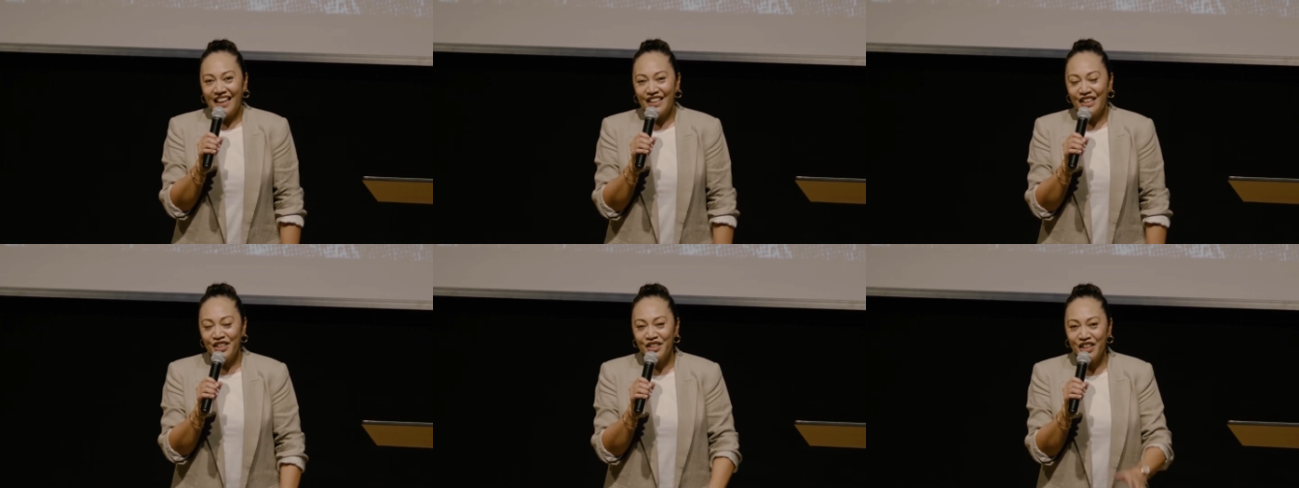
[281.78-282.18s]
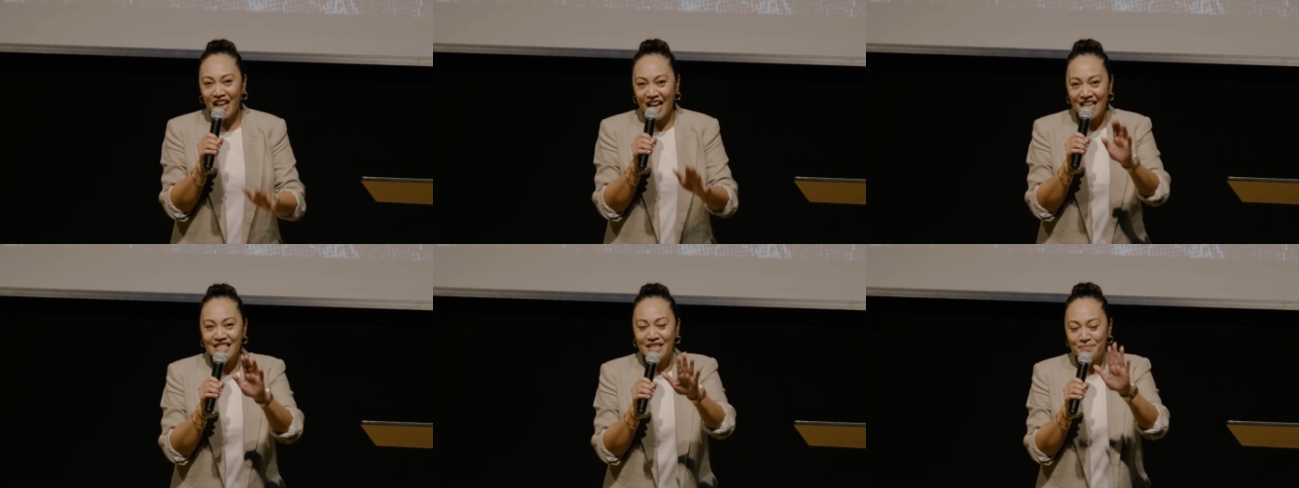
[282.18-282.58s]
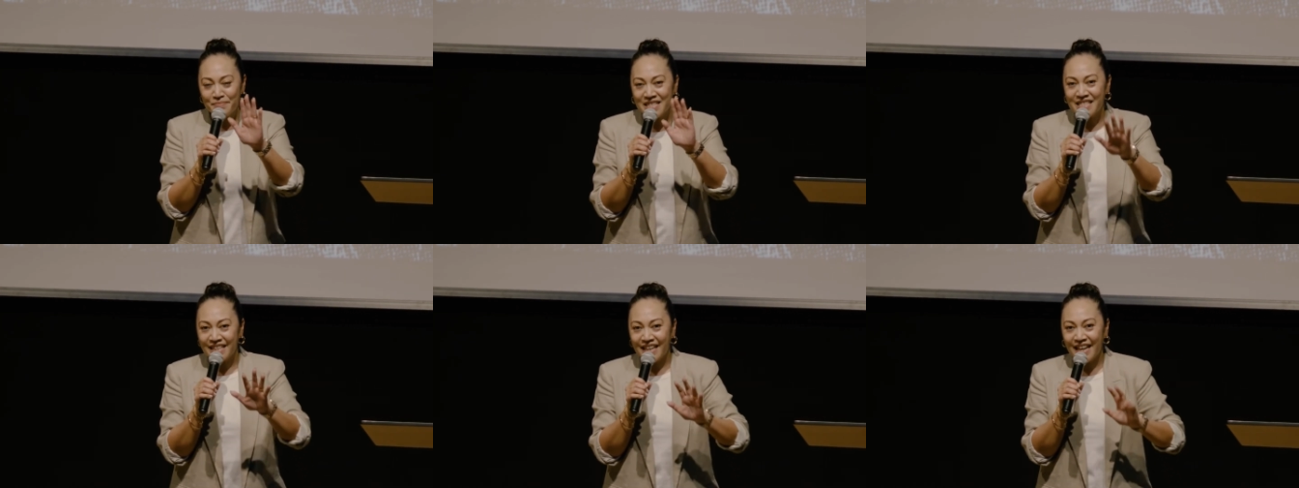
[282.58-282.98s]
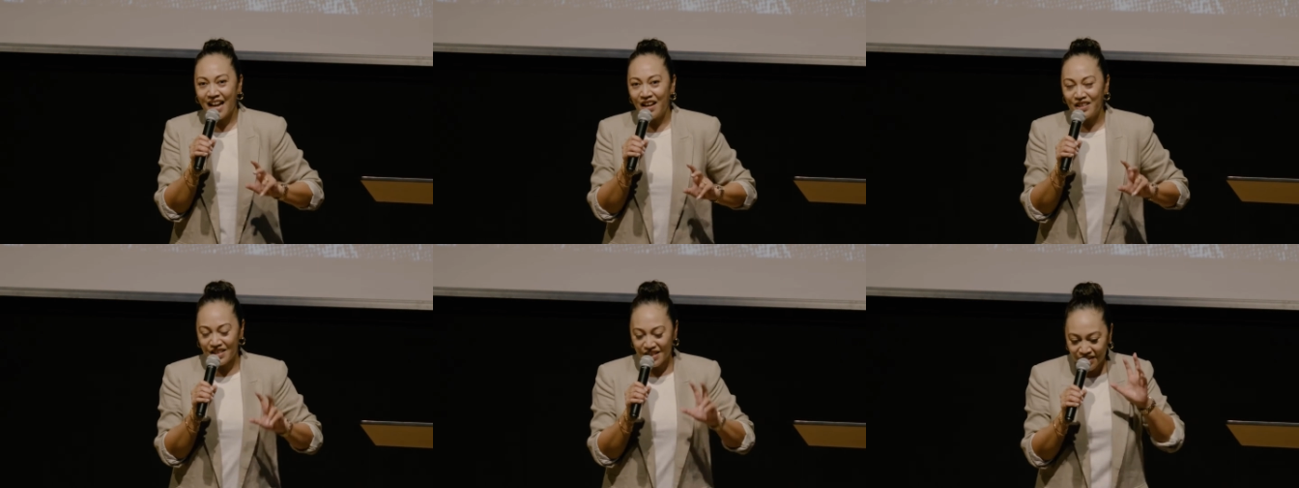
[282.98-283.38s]
You guys are missing
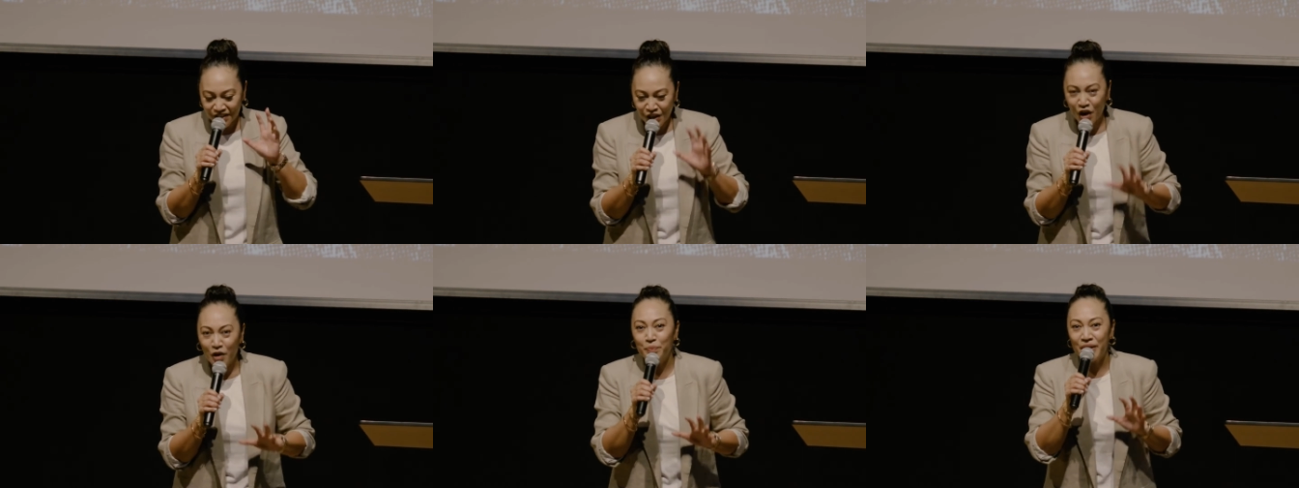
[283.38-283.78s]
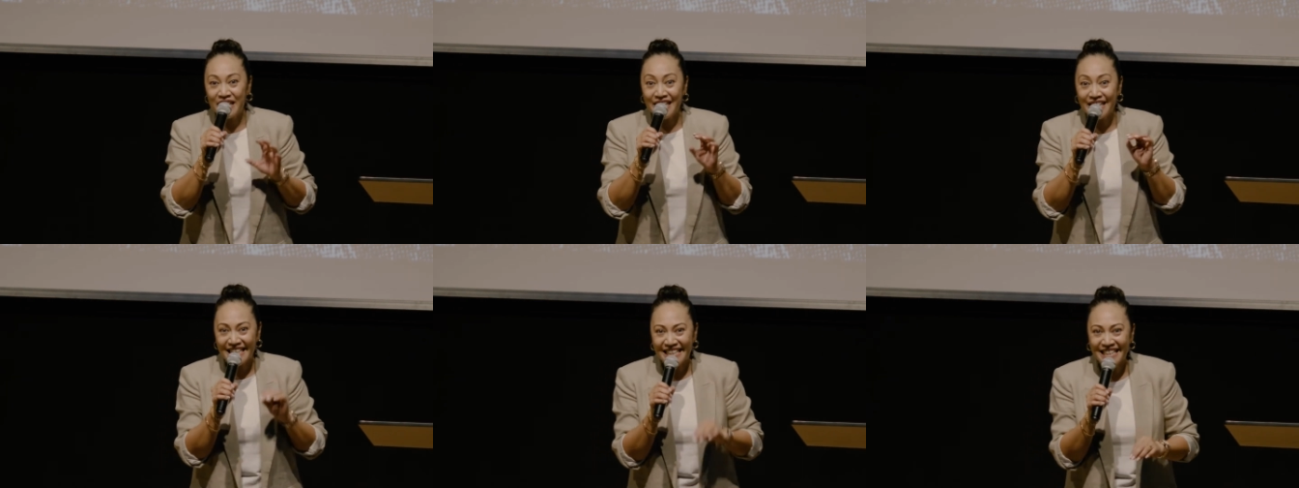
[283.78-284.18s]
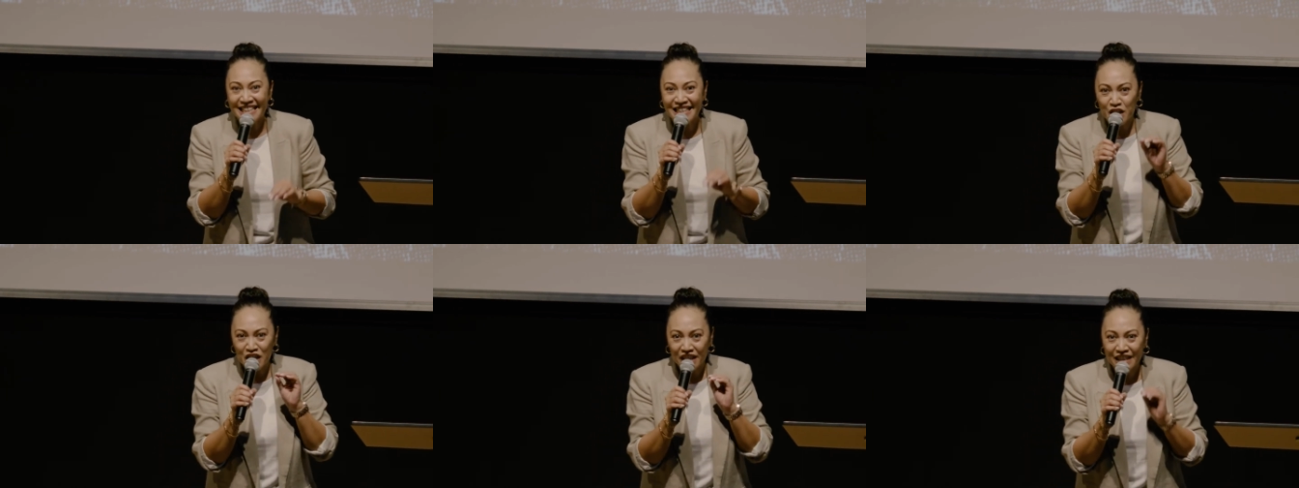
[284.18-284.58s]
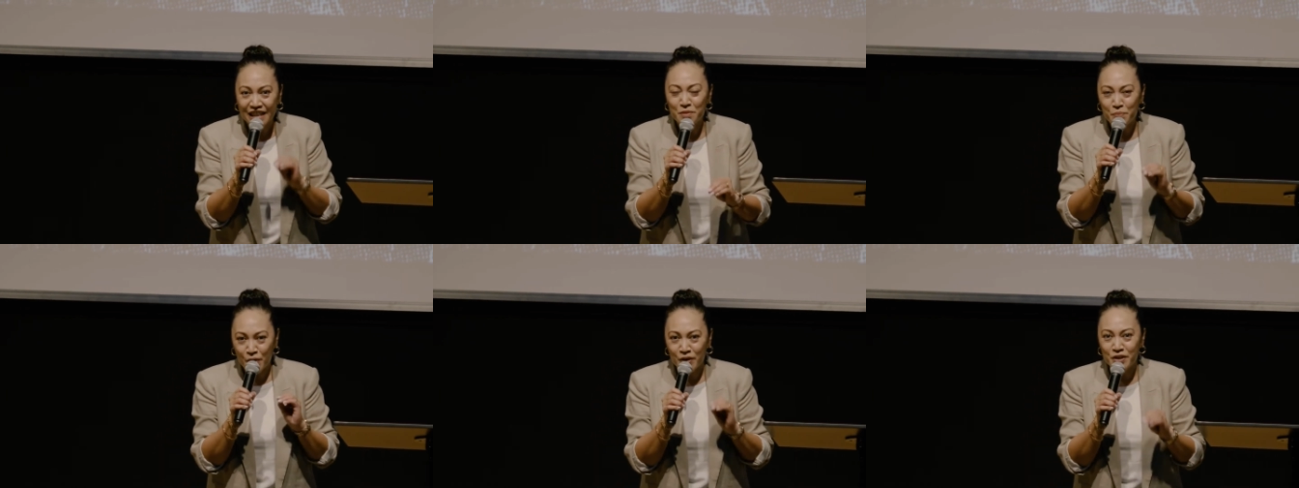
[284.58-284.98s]
out on not being in the
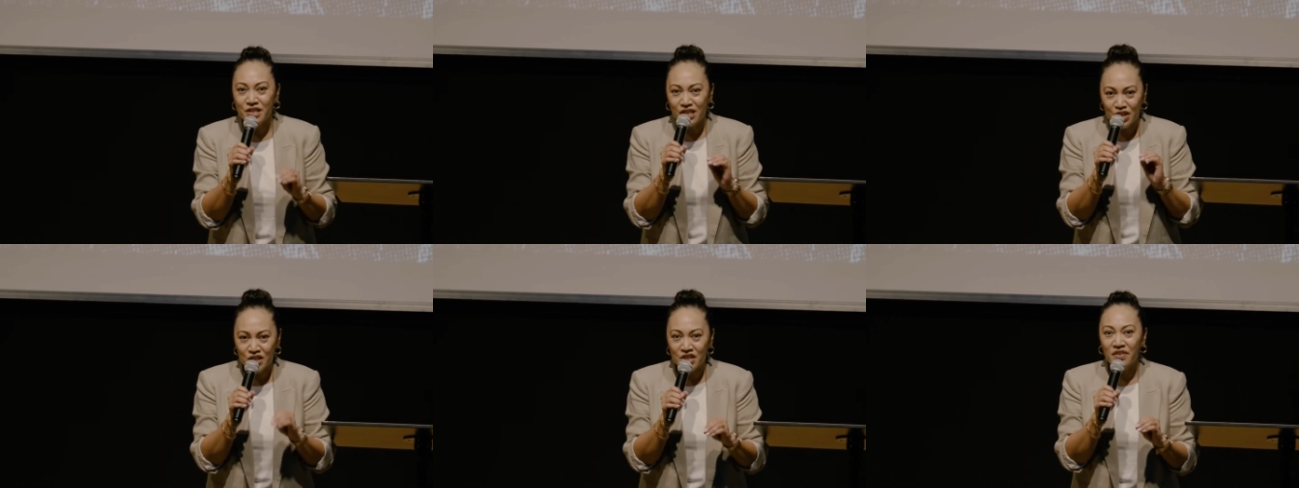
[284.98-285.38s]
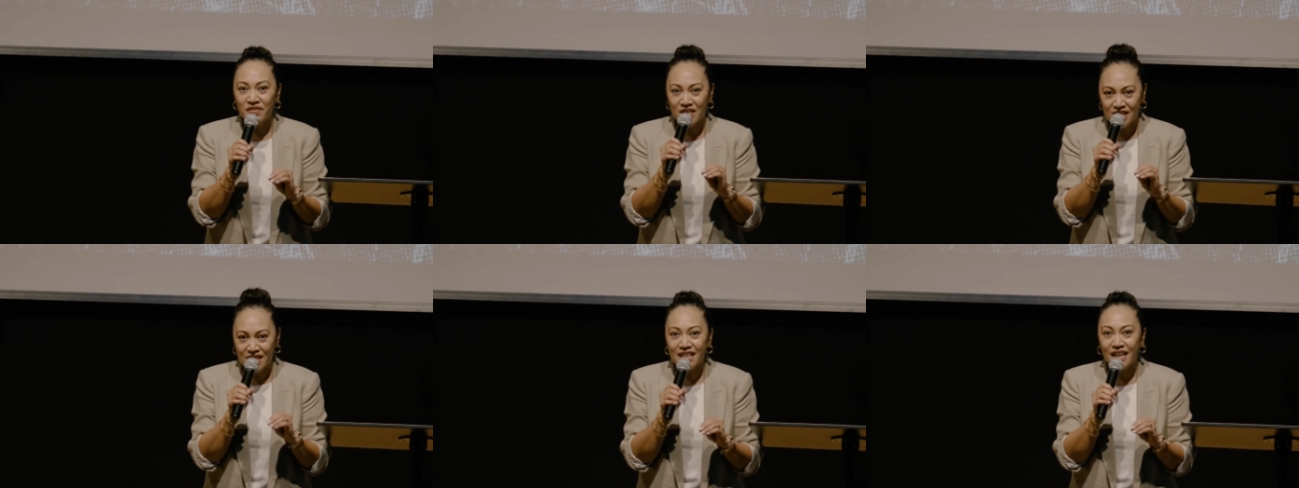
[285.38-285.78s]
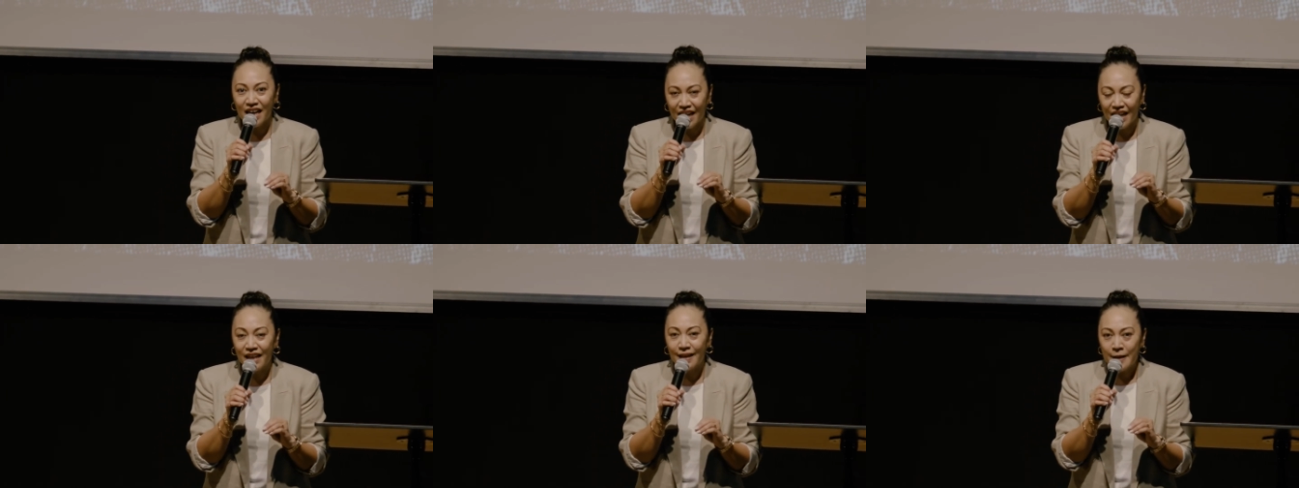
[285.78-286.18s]
in-person service today.